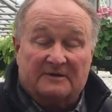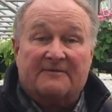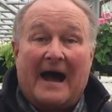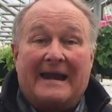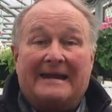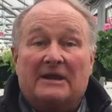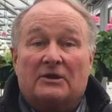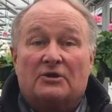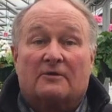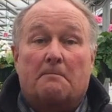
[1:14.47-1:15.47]

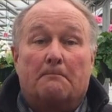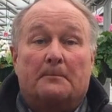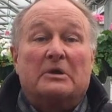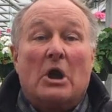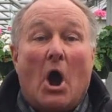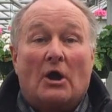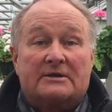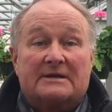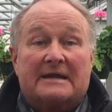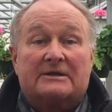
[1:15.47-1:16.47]
dividing your
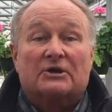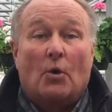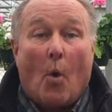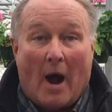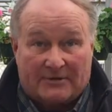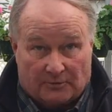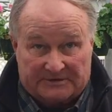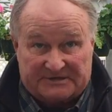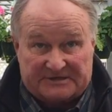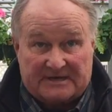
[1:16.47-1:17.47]
garden into
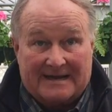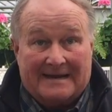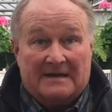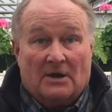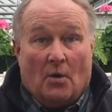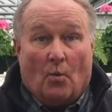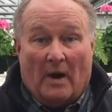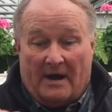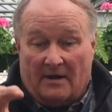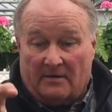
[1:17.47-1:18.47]
quadrants,
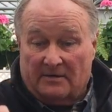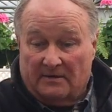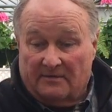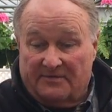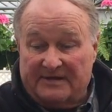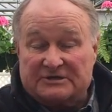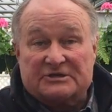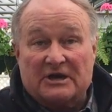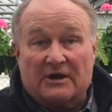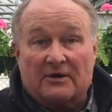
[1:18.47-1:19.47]
where
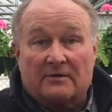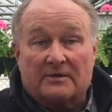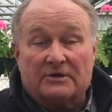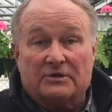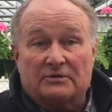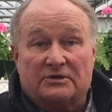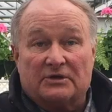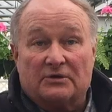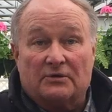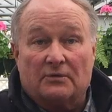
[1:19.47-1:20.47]
this year you
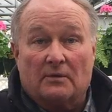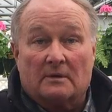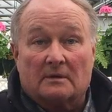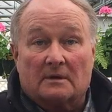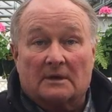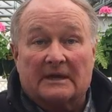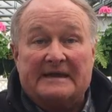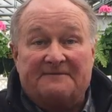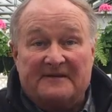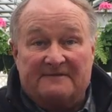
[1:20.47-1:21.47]
do
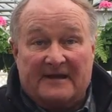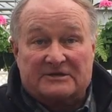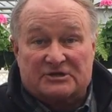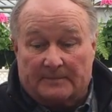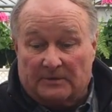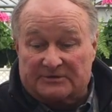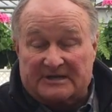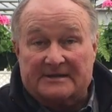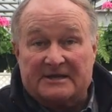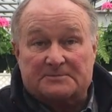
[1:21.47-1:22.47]
leafy
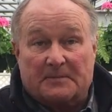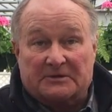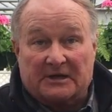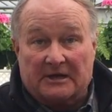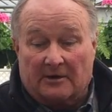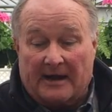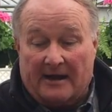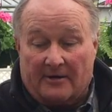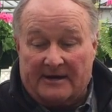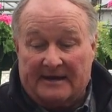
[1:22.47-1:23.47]
vegetables in this particular
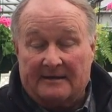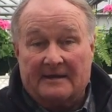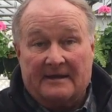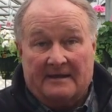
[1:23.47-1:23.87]
area,